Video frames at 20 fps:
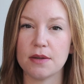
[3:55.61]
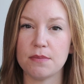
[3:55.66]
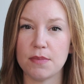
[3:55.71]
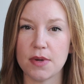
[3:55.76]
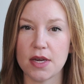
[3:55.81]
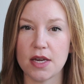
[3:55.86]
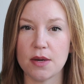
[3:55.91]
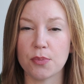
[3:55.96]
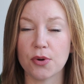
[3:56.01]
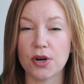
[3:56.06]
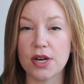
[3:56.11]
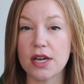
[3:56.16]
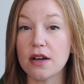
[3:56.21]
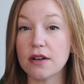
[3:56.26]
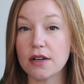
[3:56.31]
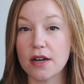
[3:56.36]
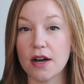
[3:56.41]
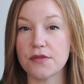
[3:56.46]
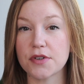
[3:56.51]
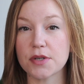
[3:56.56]
can be pretty
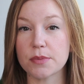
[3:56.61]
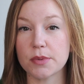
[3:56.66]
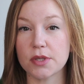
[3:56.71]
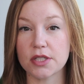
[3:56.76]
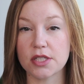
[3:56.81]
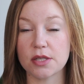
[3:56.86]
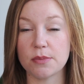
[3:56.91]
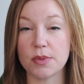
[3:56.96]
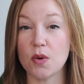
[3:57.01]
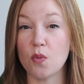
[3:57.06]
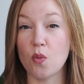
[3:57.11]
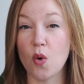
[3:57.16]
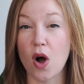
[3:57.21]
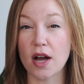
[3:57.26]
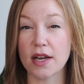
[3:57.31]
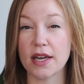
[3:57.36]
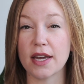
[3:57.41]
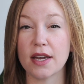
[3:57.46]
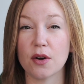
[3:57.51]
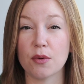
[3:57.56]
uncomfortable to be
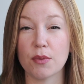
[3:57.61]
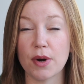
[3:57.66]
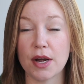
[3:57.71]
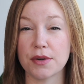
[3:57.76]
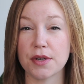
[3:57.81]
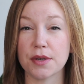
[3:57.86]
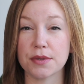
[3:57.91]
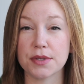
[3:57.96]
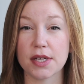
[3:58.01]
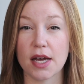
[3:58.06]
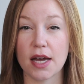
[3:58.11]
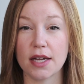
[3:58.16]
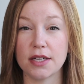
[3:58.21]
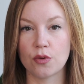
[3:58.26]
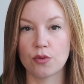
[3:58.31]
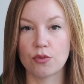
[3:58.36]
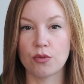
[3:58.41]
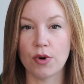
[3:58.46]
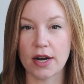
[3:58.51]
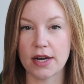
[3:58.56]
walking around outside,
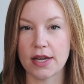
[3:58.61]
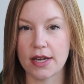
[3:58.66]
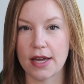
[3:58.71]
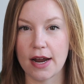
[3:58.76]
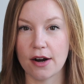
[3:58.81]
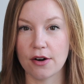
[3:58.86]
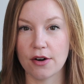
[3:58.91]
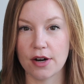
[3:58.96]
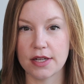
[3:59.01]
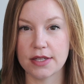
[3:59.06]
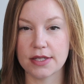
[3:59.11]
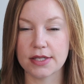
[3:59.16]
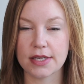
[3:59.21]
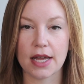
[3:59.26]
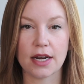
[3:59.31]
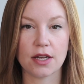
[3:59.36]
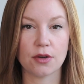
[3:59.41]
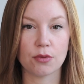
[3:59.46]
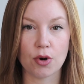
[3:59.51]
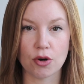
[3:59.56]
running errands,
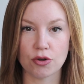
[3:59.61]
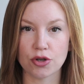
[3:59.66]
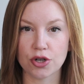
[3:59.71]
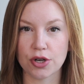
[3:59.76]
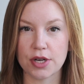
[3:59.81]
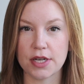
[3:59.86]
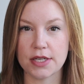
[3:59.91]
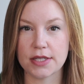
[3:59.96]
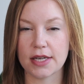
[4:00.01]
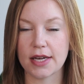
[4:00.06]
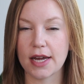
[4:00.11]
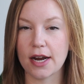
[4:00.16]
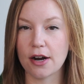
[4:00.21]
getting groceries, and